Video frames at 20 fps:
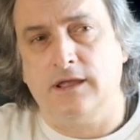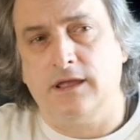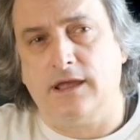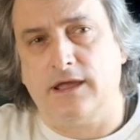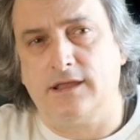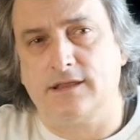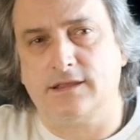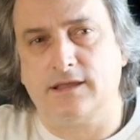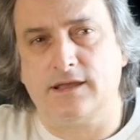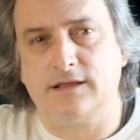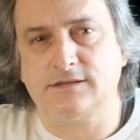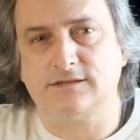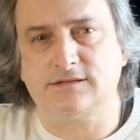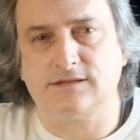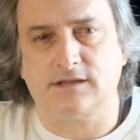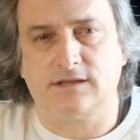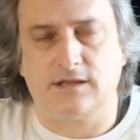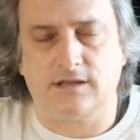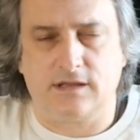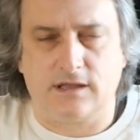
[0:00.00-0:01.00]
And that's
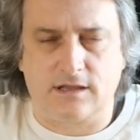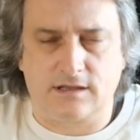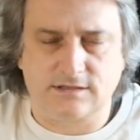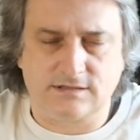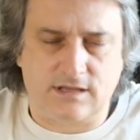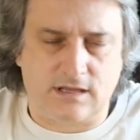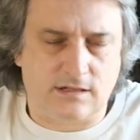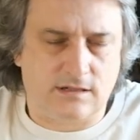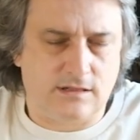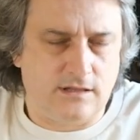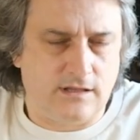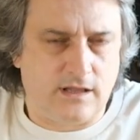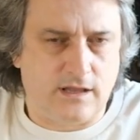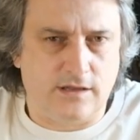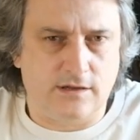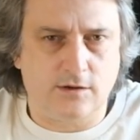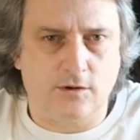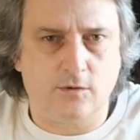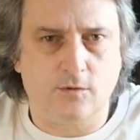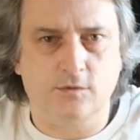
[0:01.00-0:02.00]
exactly,
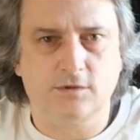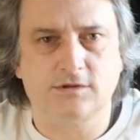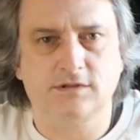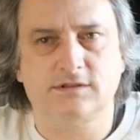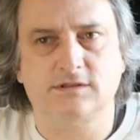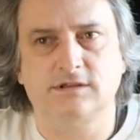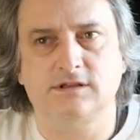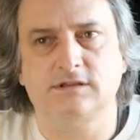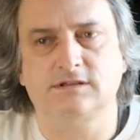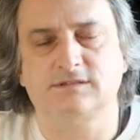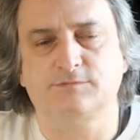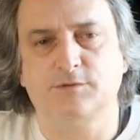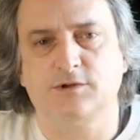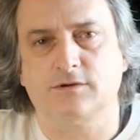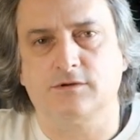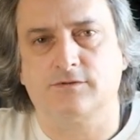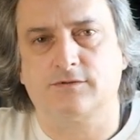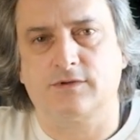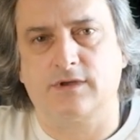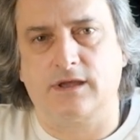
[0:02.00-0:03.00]
I know what it is,
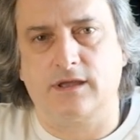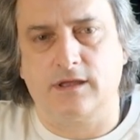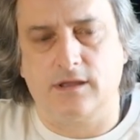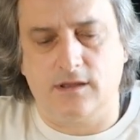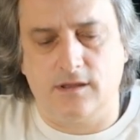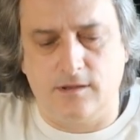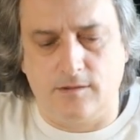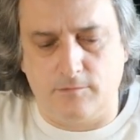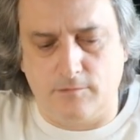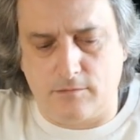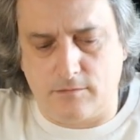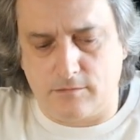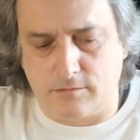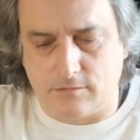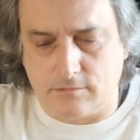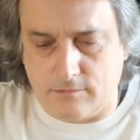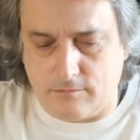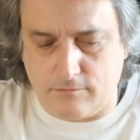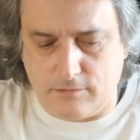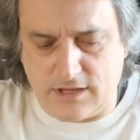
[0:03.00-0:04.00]
because I
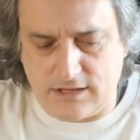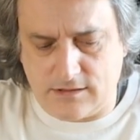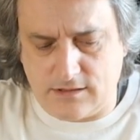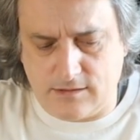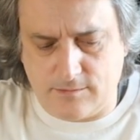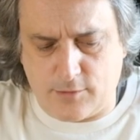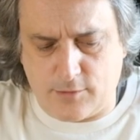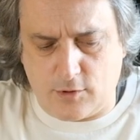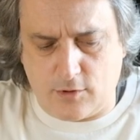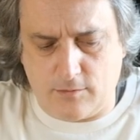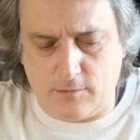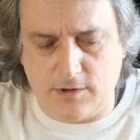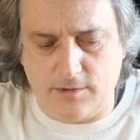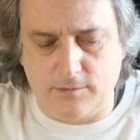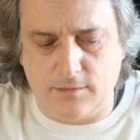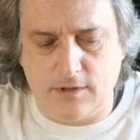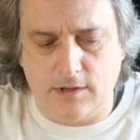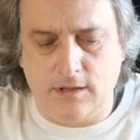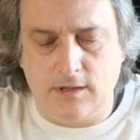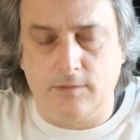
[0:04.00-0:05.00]
met
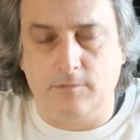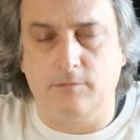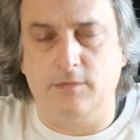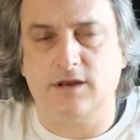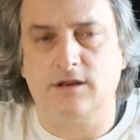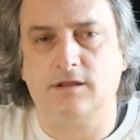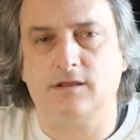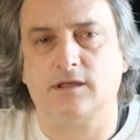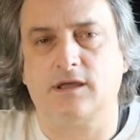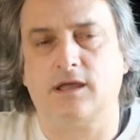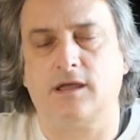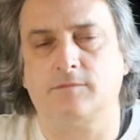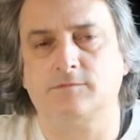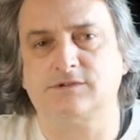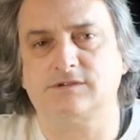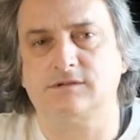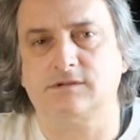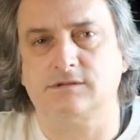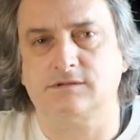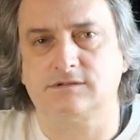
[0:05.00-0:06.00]
problem many
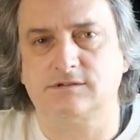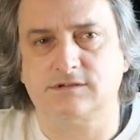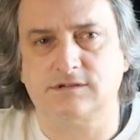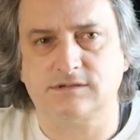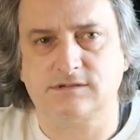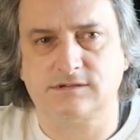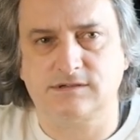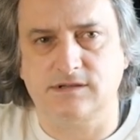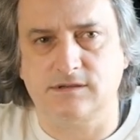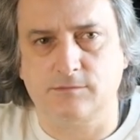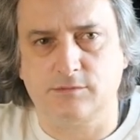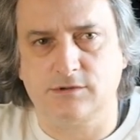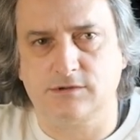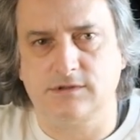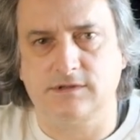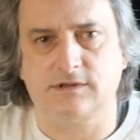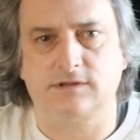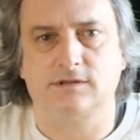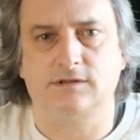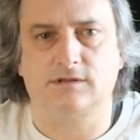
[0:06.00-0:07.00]
times. It's just simple
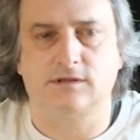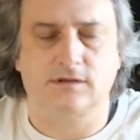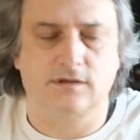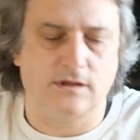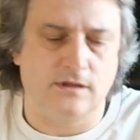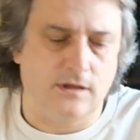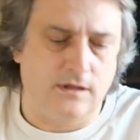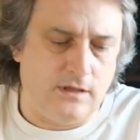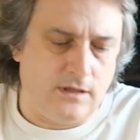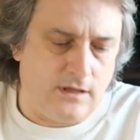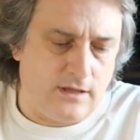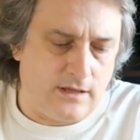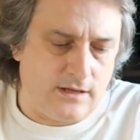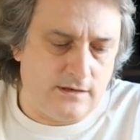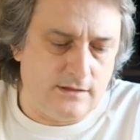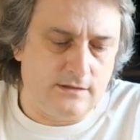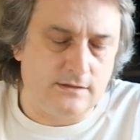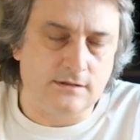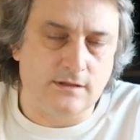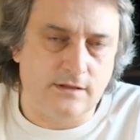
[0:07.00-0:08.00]
that a
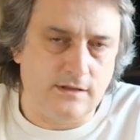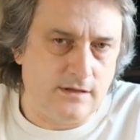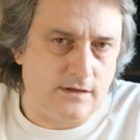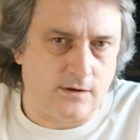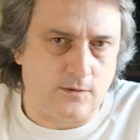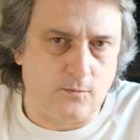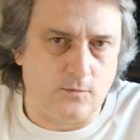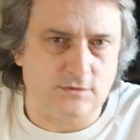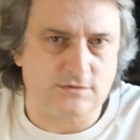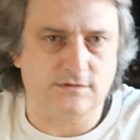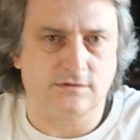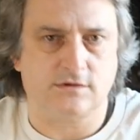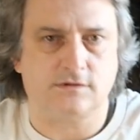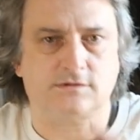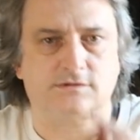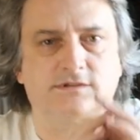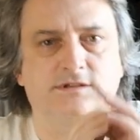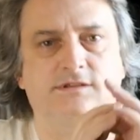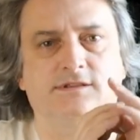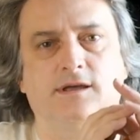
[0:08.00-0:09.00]
little gear was
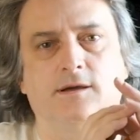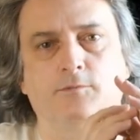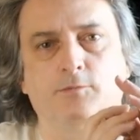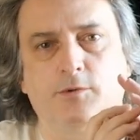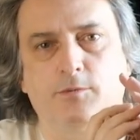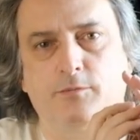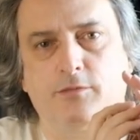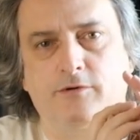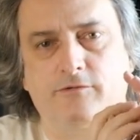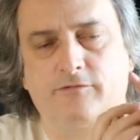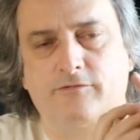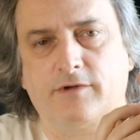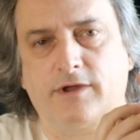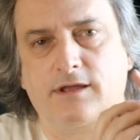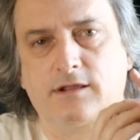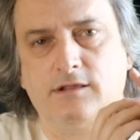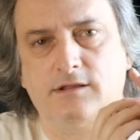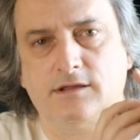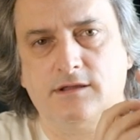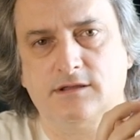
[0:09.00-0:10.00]
not set up
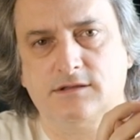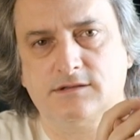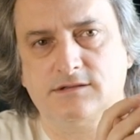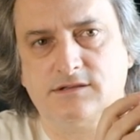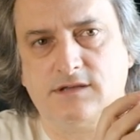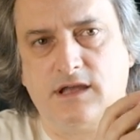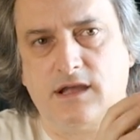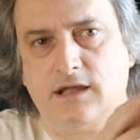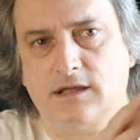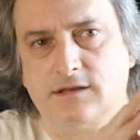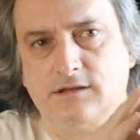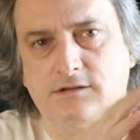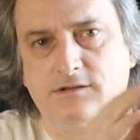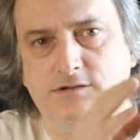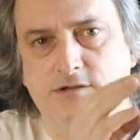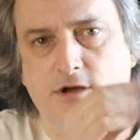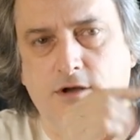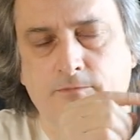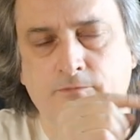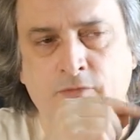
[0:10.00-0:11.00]
perfectly inside.
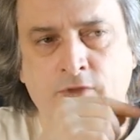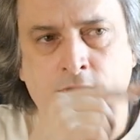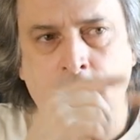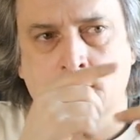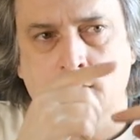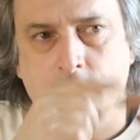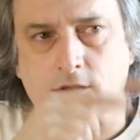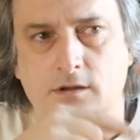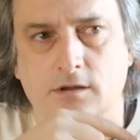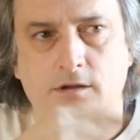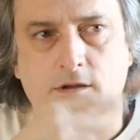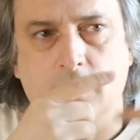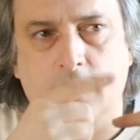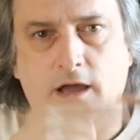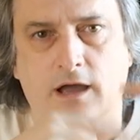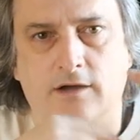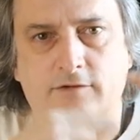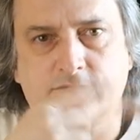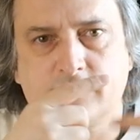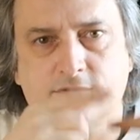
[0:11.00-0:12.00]
So
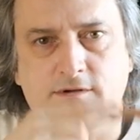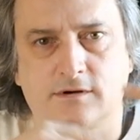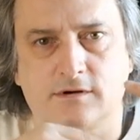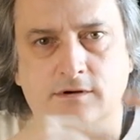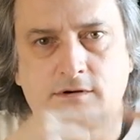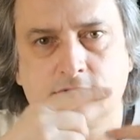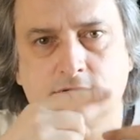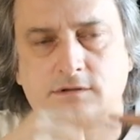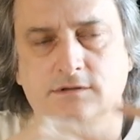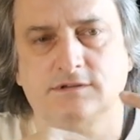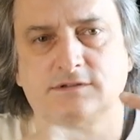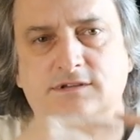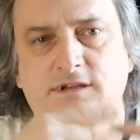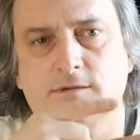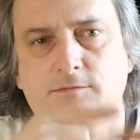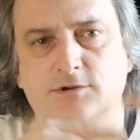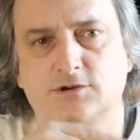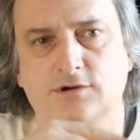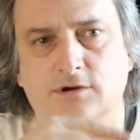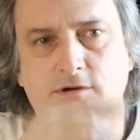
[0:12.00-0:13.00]
after
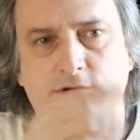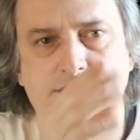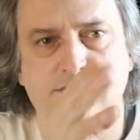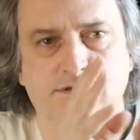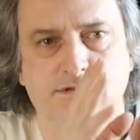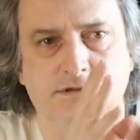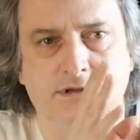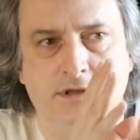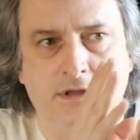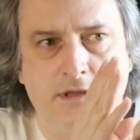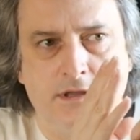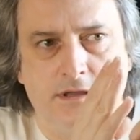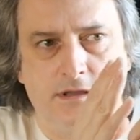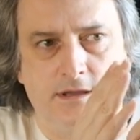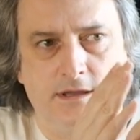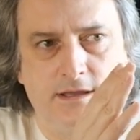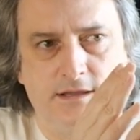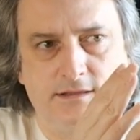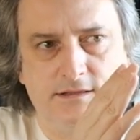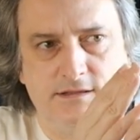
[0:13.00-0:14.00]
some shots,
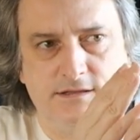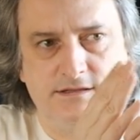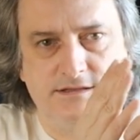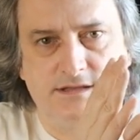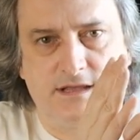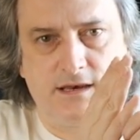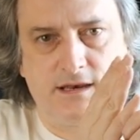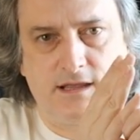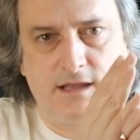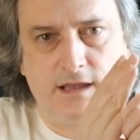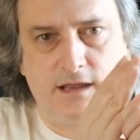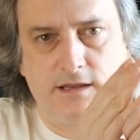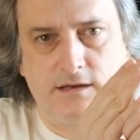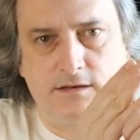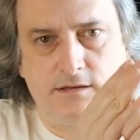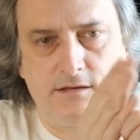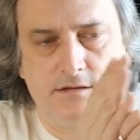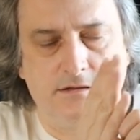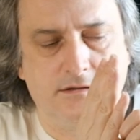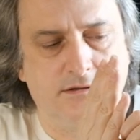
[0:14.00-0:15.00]
you get
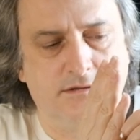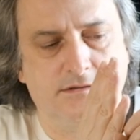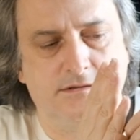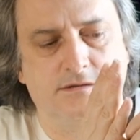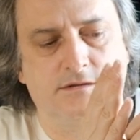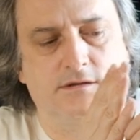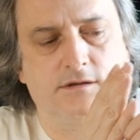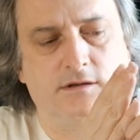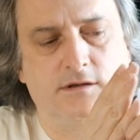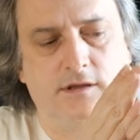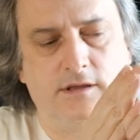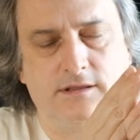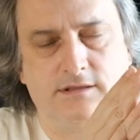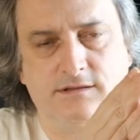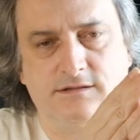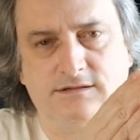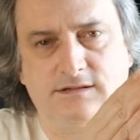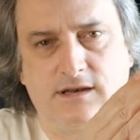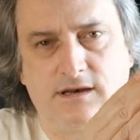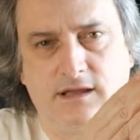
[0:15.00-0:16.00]
disaligned. It get
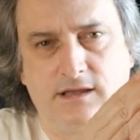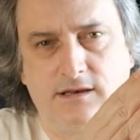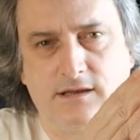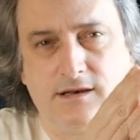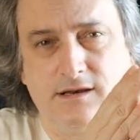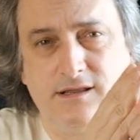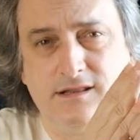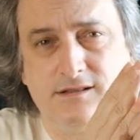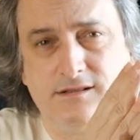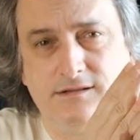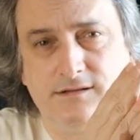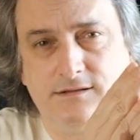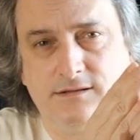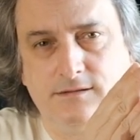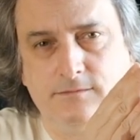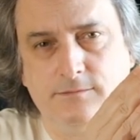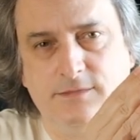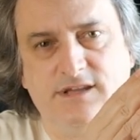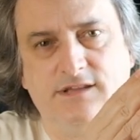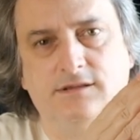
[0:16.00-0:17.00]
disaligned a
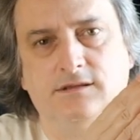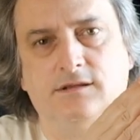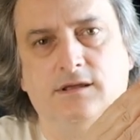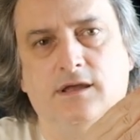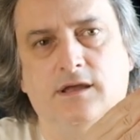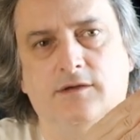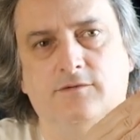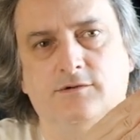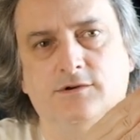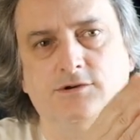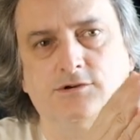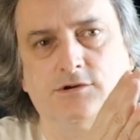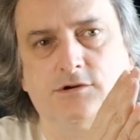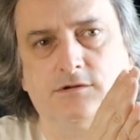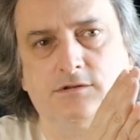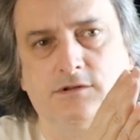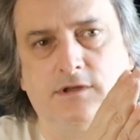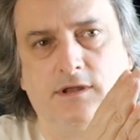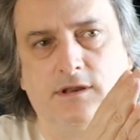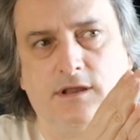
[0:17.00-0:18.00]
little bit every
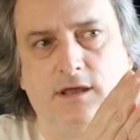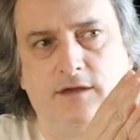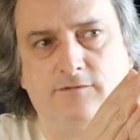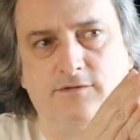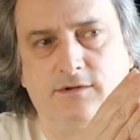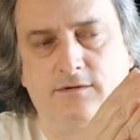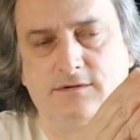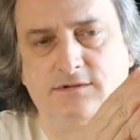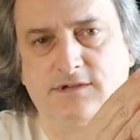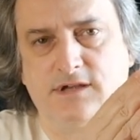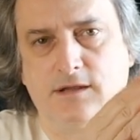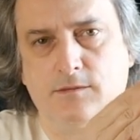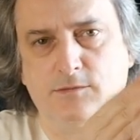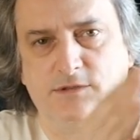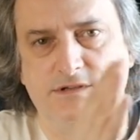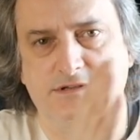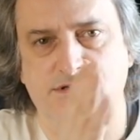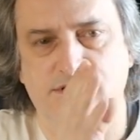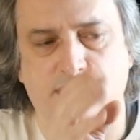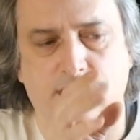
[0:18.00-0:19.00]
shot, and after some,
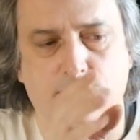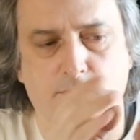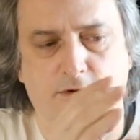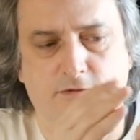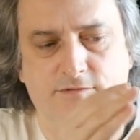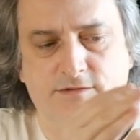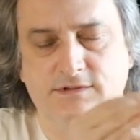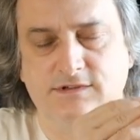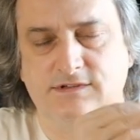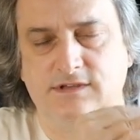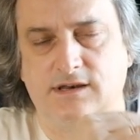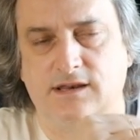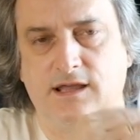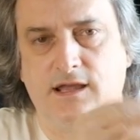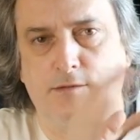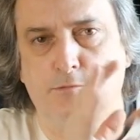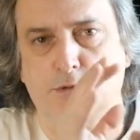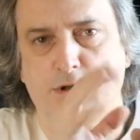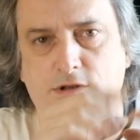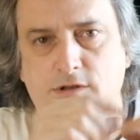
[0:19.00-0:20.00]
the sum of
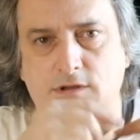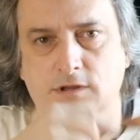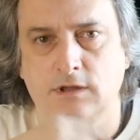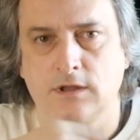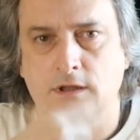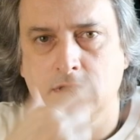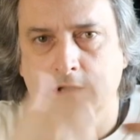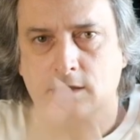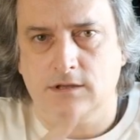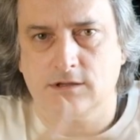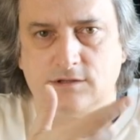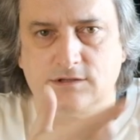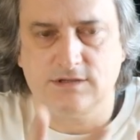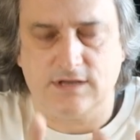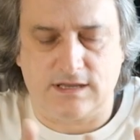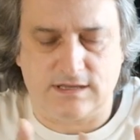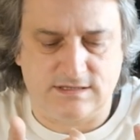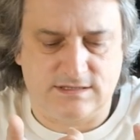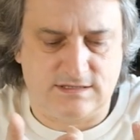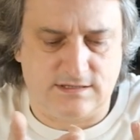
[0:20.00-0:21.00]
disalignment
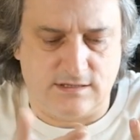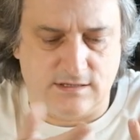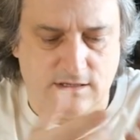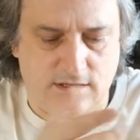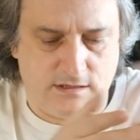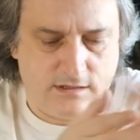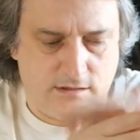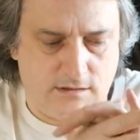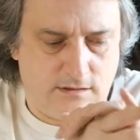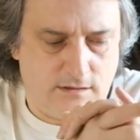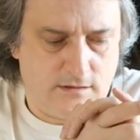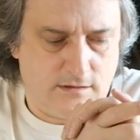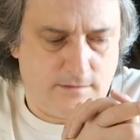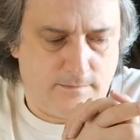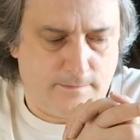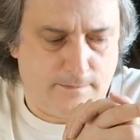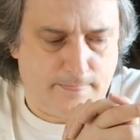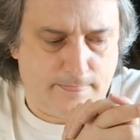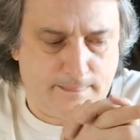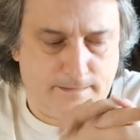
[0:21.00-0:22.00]
just
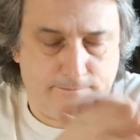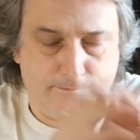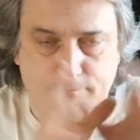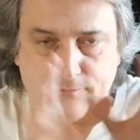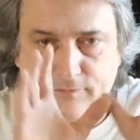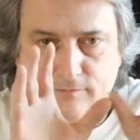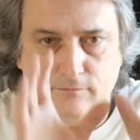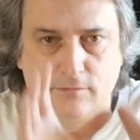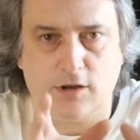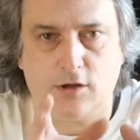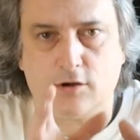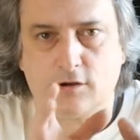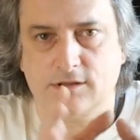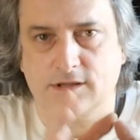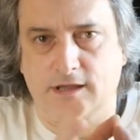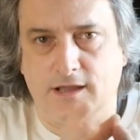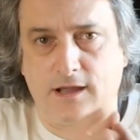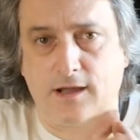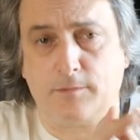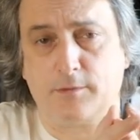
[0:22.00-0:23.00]
block the
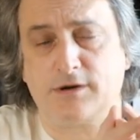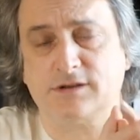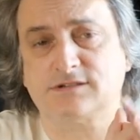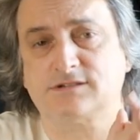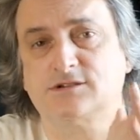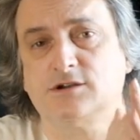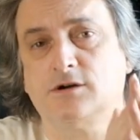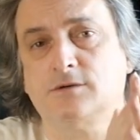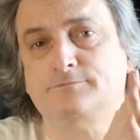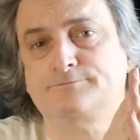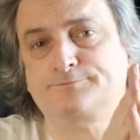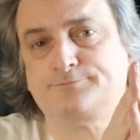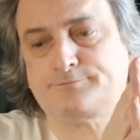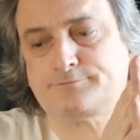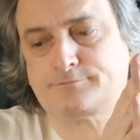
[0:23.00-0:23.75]
camera. So